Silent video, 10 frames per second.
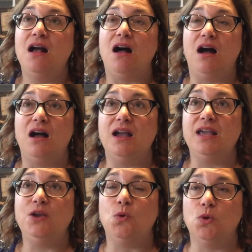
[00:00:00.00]

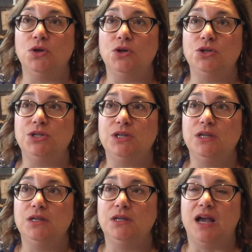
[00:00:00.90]
I
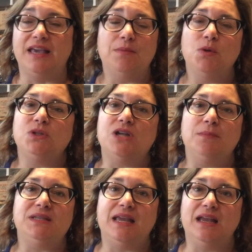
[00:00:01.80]
can't remember what
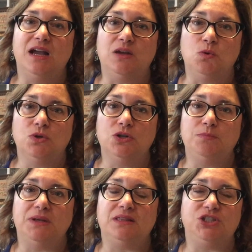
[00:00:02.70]
time of day I
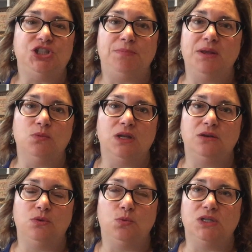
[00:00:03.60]
ordered, but the
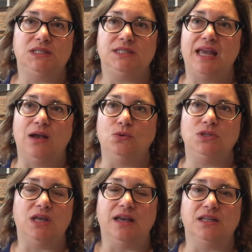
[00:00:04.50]
shipping was out.
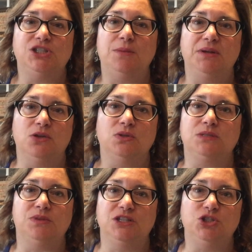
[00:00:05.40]
I got a shipping notice
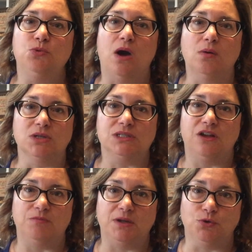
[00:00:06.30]
within 2 hours
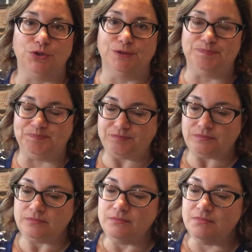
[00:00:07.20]
of my order.
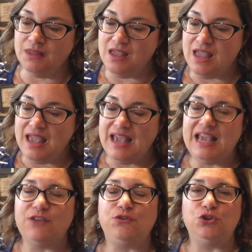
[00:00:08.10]

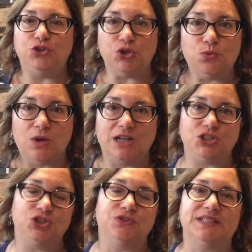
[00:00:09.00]
If you do
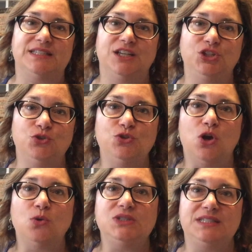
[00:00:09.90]
watch Teresa, you
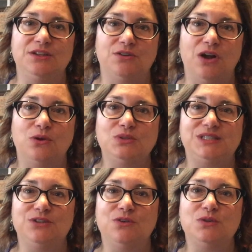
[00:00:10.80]
know Zero.
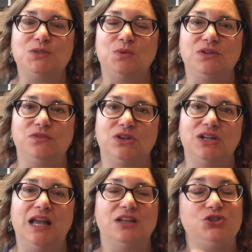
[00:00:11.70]
Zero is one of
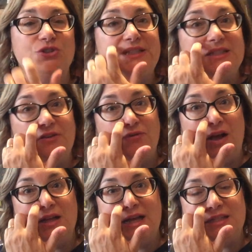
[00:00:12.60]
our, Teresa
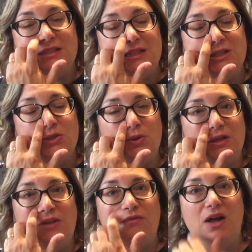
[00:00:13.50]
has
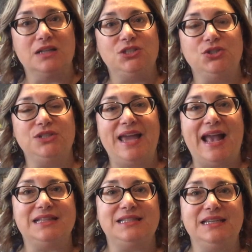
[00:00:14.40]
historically fostered
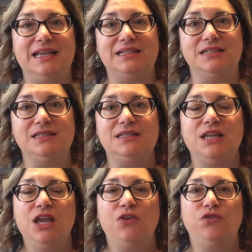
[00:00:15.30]
cats and kittens
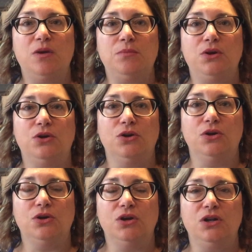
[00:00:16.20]
from
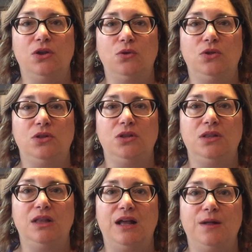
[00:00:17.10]
her
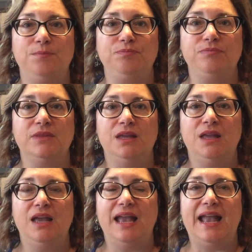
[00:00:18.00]
local
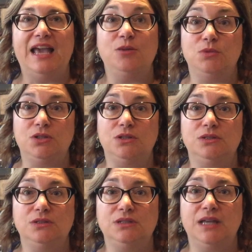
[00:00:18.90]

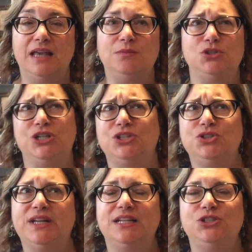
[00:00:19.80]
animal
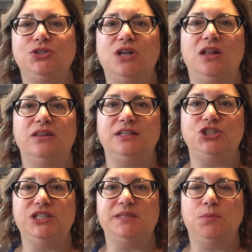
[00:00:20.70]
shelter, I guess you'd call it, that
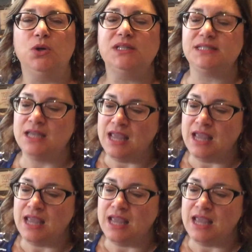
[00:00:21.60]
she supports.